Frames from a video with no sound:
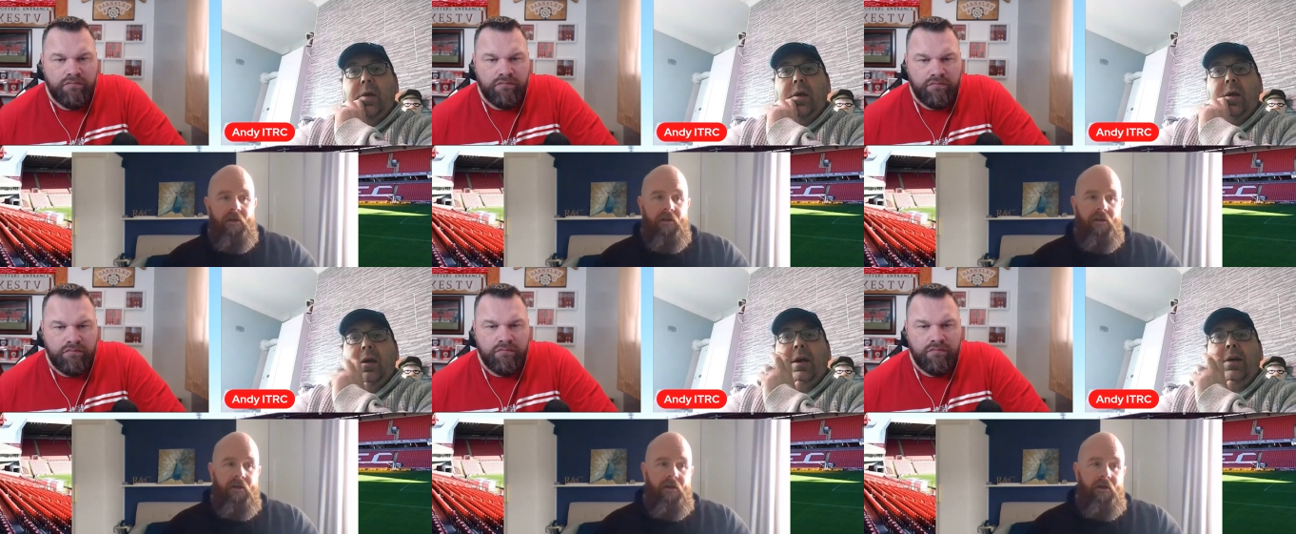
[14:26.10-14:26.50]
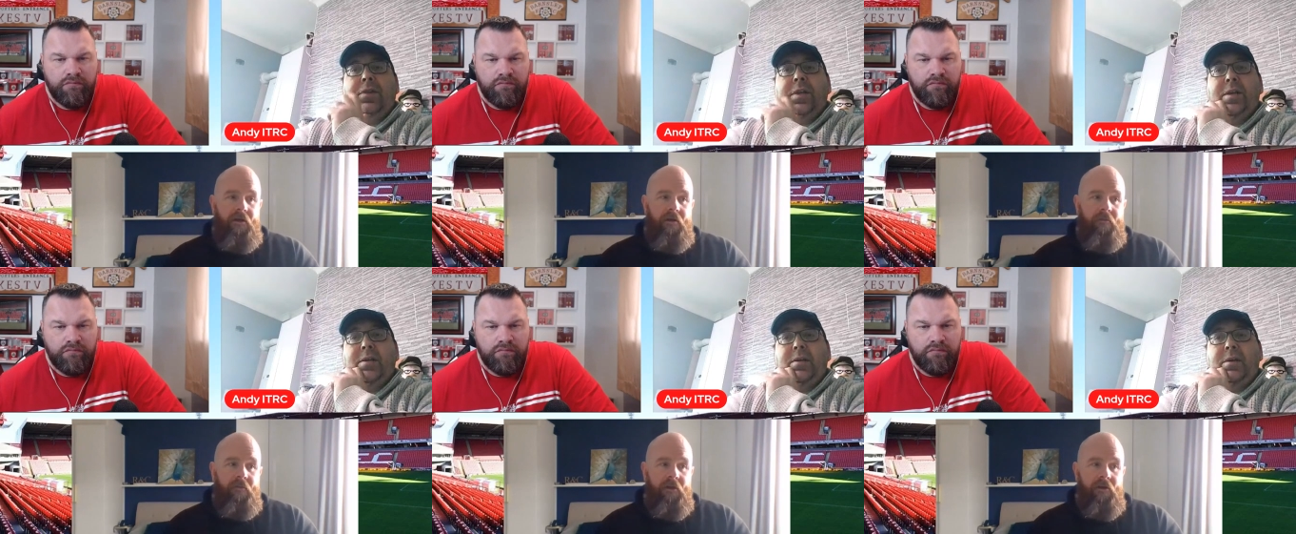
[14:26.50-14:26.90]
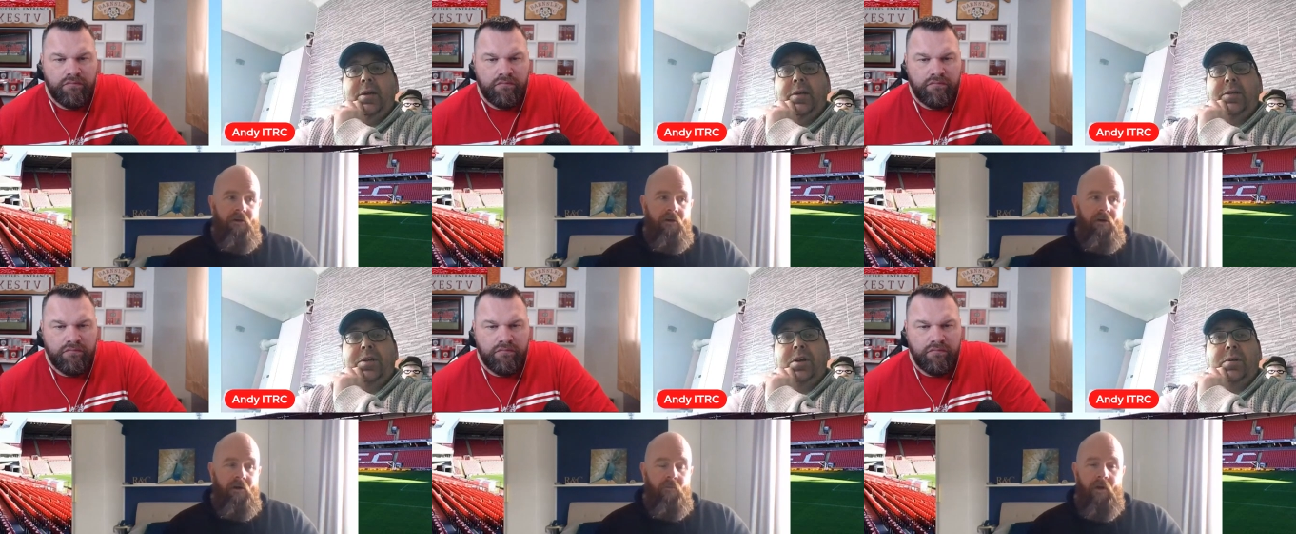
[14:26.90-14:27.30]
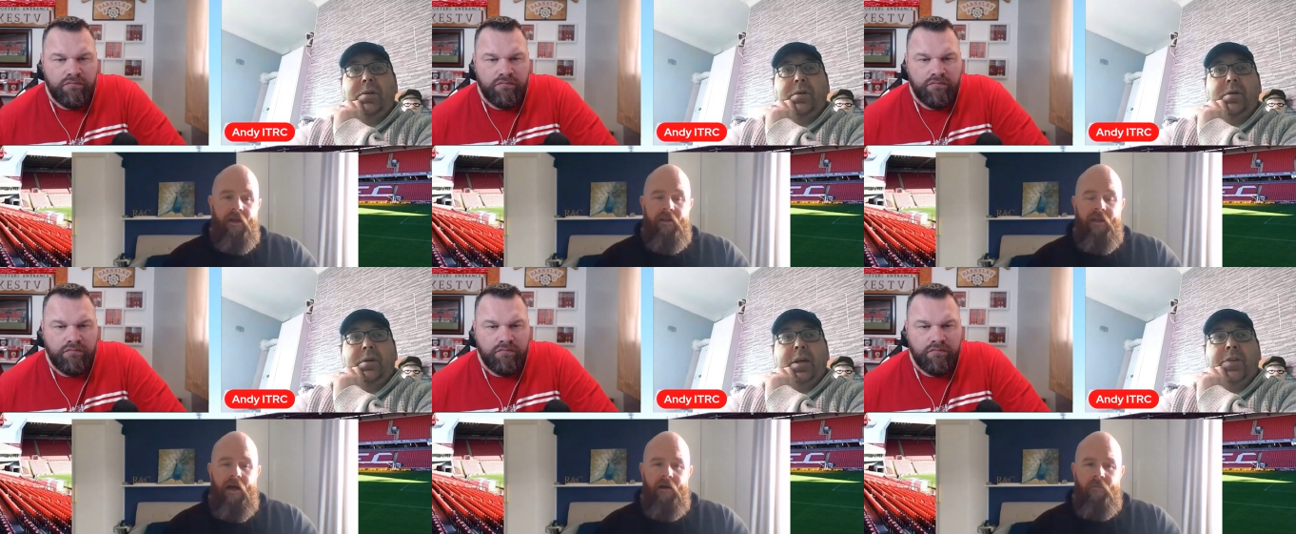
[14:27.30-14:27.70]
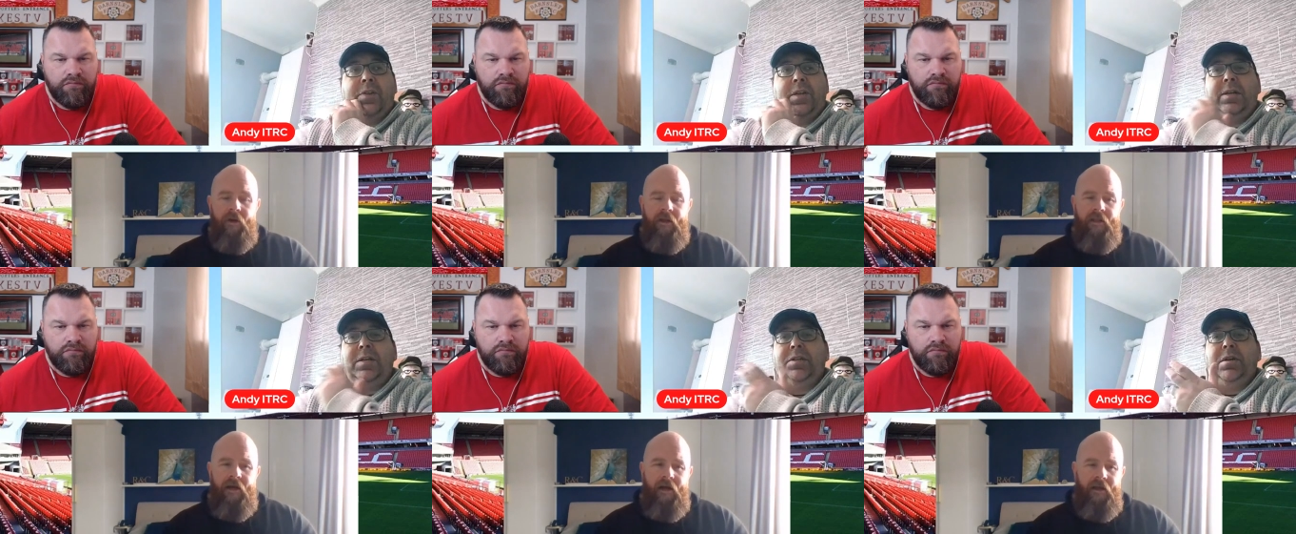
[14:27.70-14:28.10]
Speaker 1: Um, I think um, he's got, winning that,
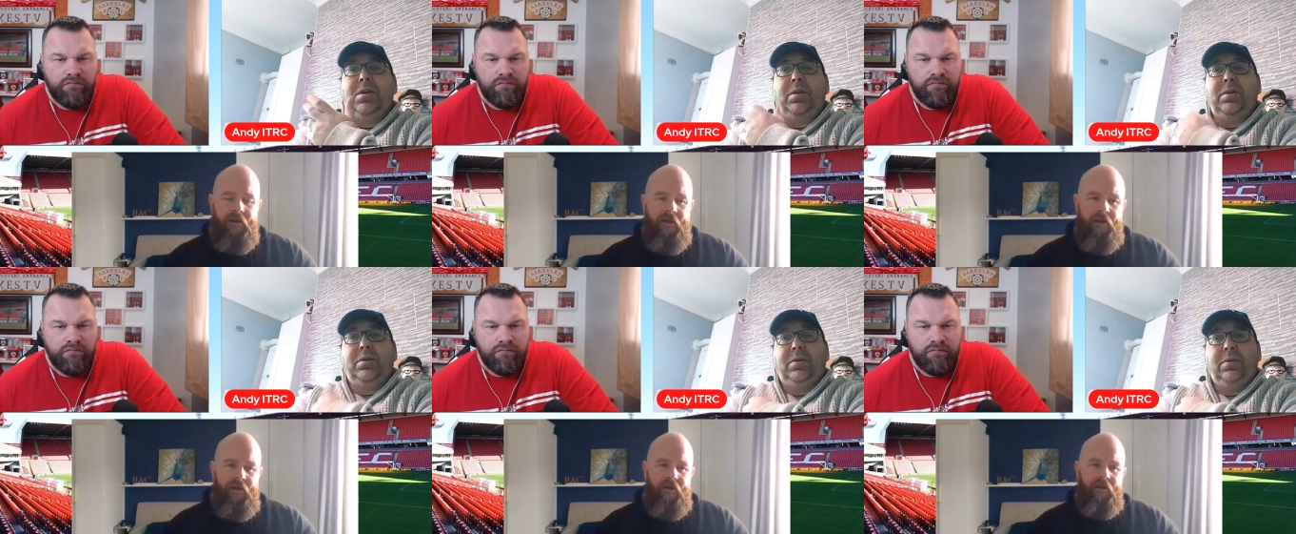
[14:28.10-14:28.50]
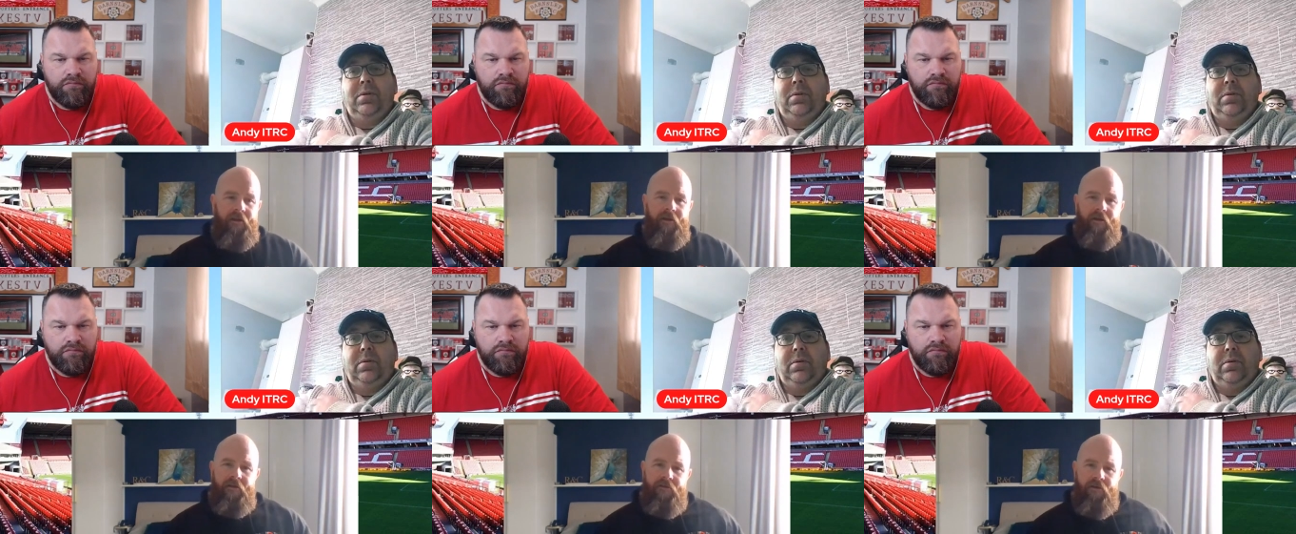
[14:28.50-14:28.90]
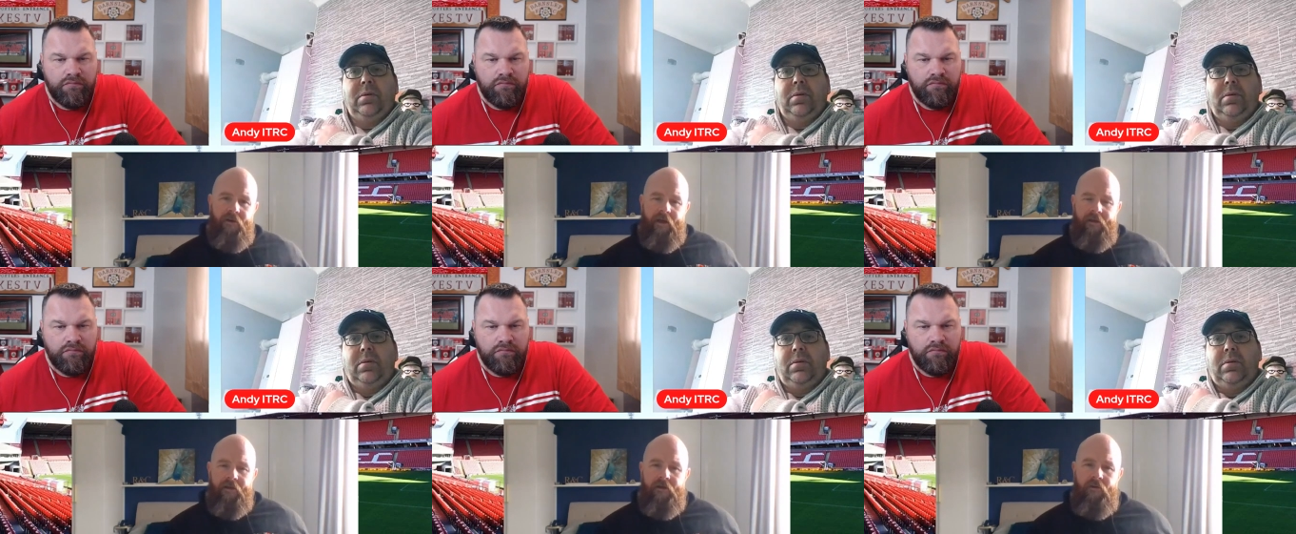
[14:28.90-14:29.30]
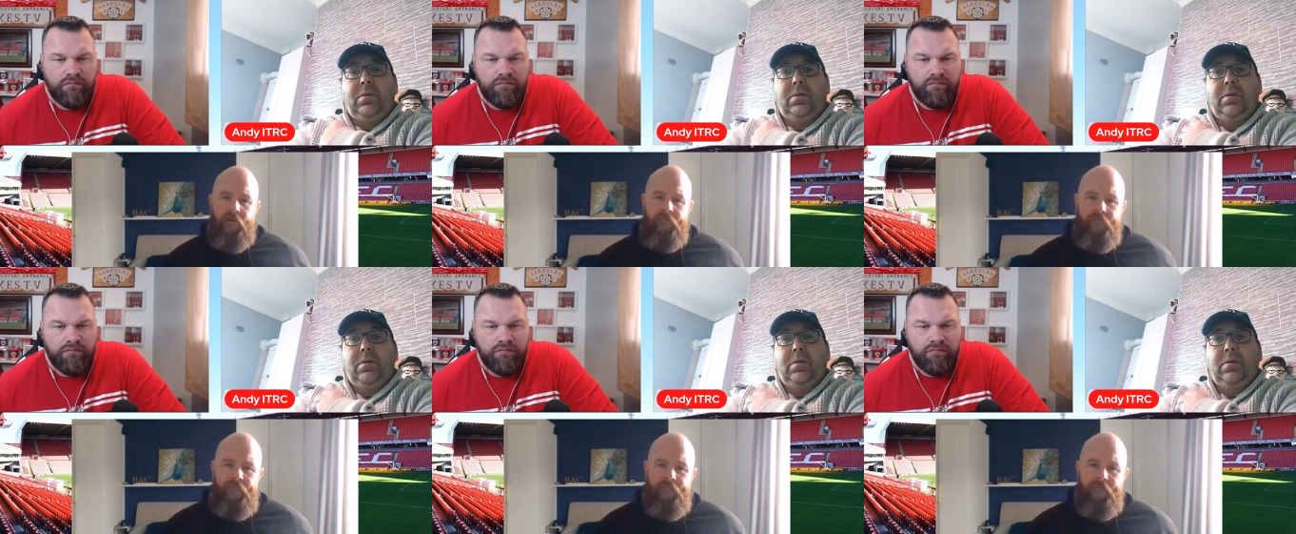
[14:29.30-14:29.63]
winning that. Got to, sorry, Andy, go.